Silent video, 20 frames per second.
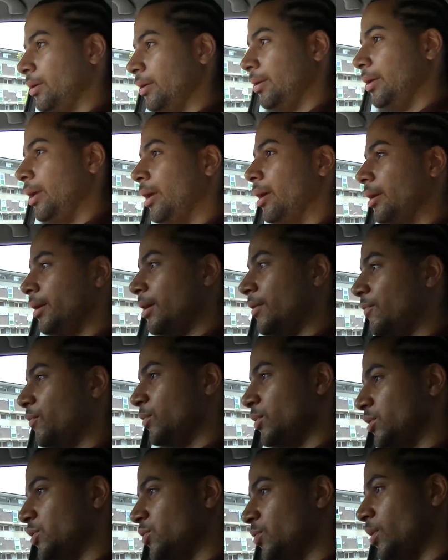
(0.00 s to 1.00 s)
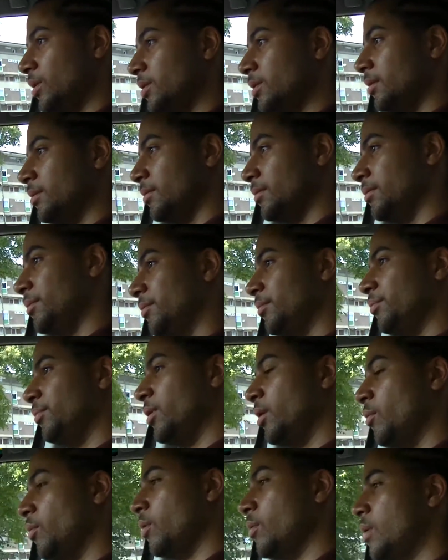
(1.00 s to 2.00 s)
yeah, everyone's sweating.
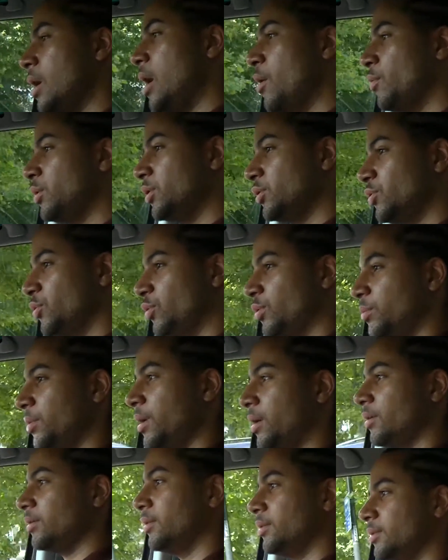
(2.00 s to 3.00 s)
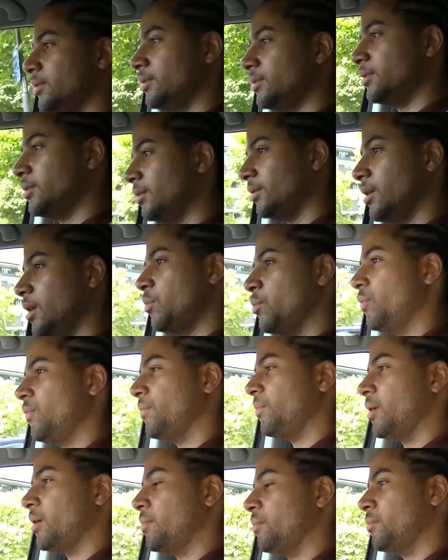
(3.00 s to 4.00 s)
But what I want to talk about is I'm
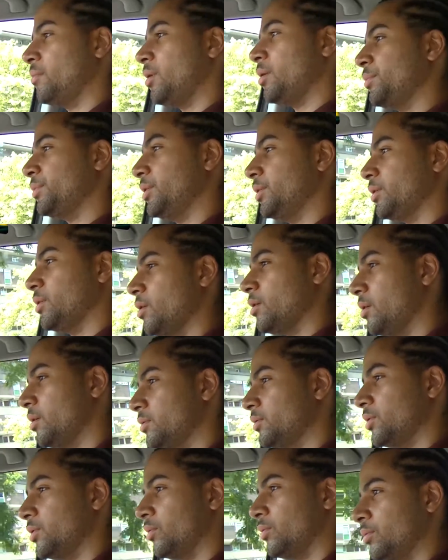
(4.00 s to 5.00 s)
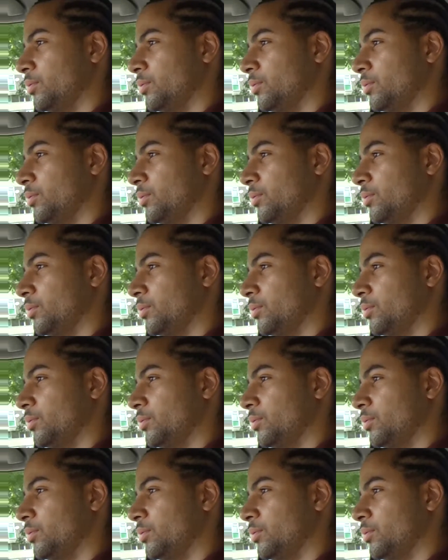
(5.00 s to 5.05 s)
with my mum in the car, so,